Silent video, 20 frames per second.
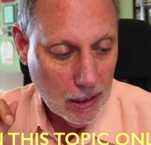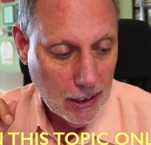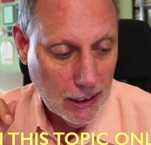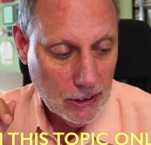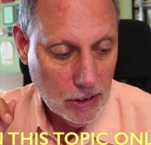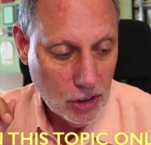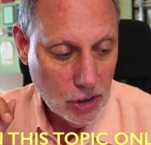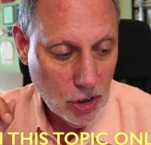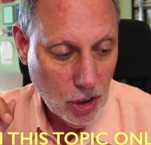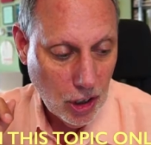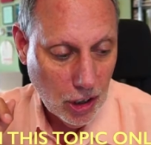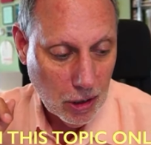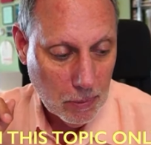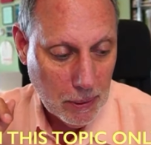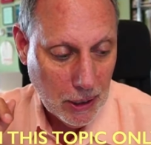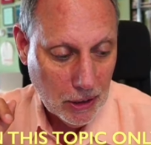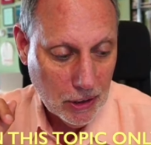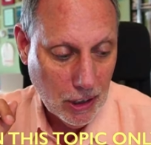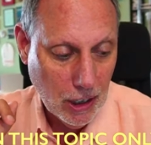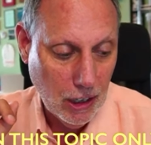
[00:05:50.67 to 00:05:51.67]
let's talk
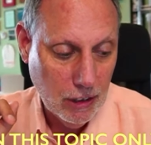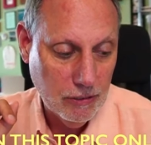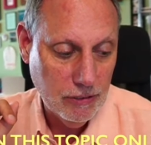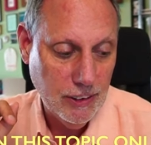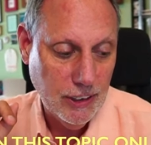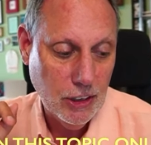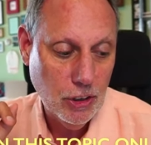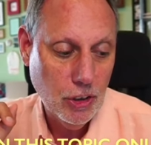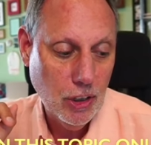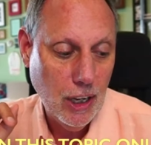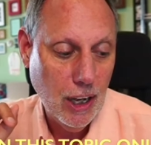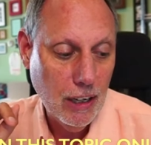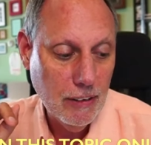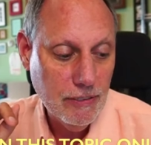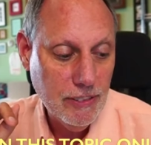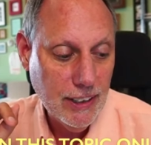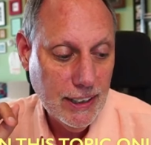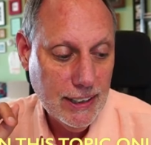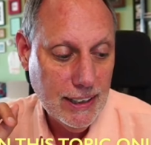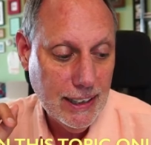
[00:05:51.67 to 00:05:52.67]
about conflict.
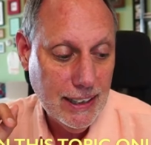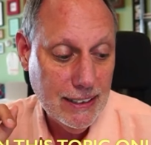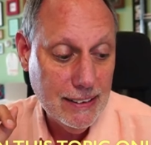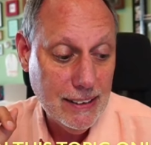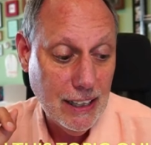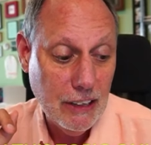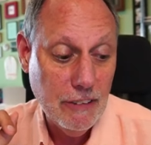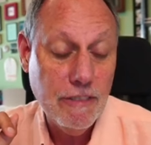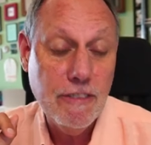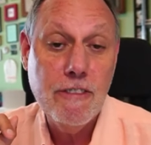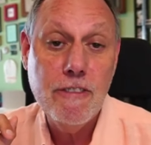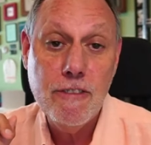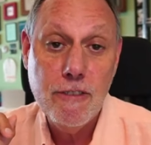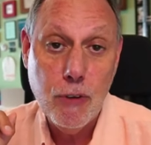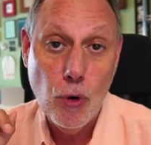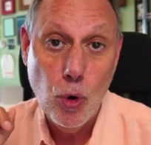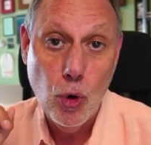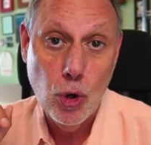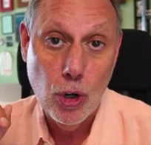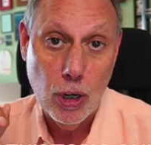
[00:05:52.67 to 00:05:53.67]
Conflict is a
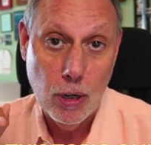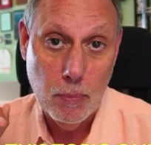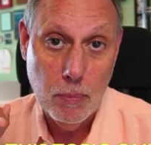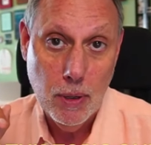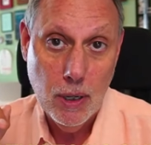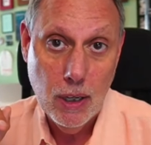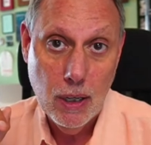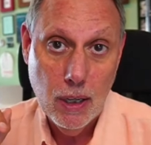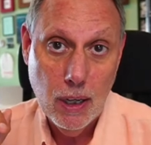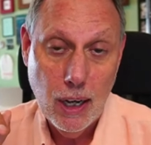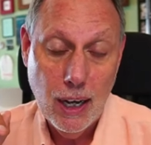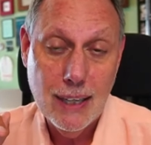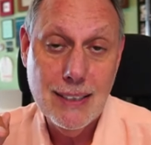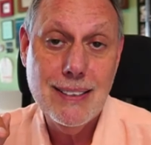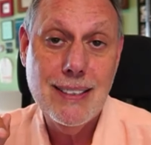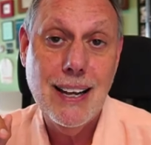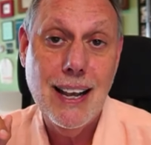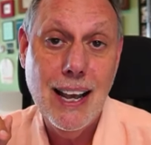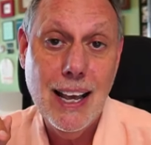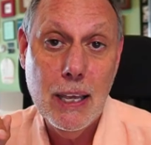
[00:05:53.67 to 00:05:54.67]
form,
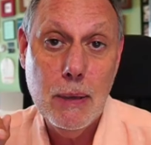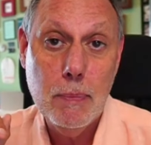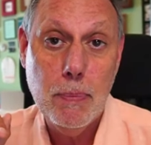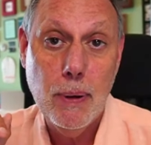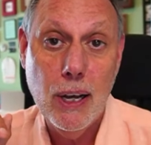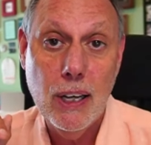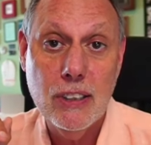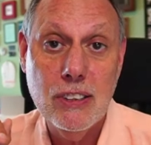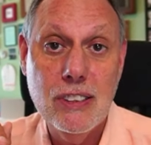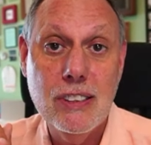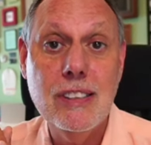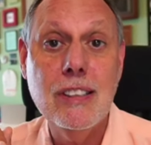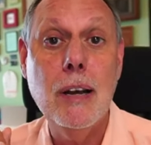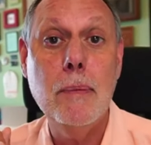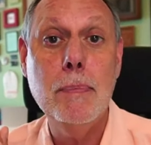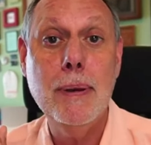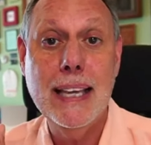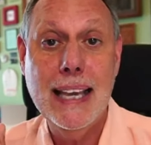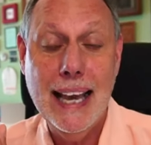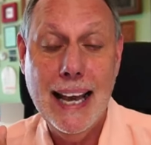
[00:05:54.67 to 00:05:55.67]
a type, a
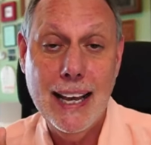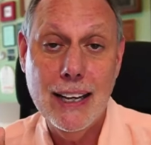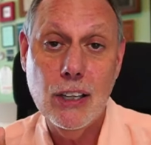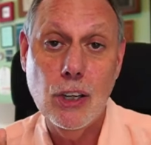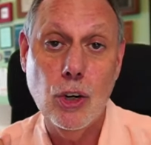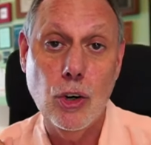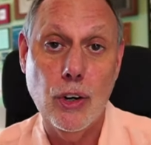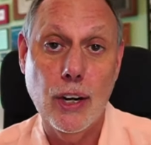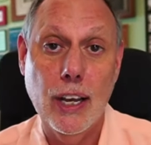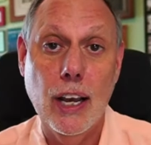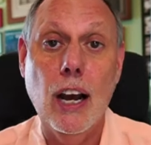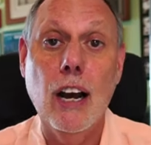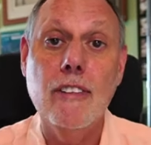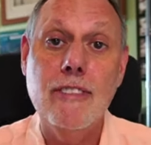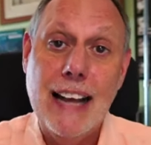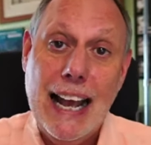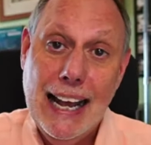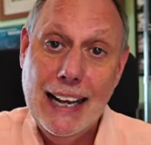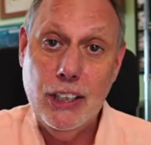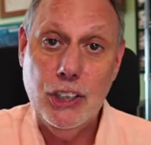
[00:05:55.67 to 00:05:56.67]
subcategory
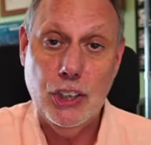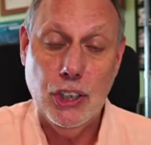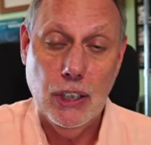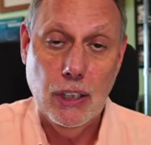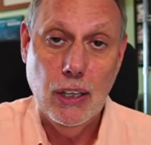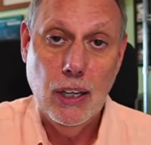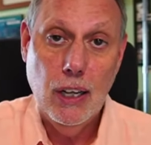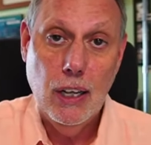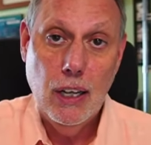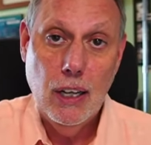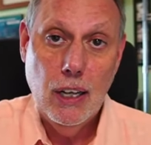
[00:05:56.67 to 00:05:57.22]
of action.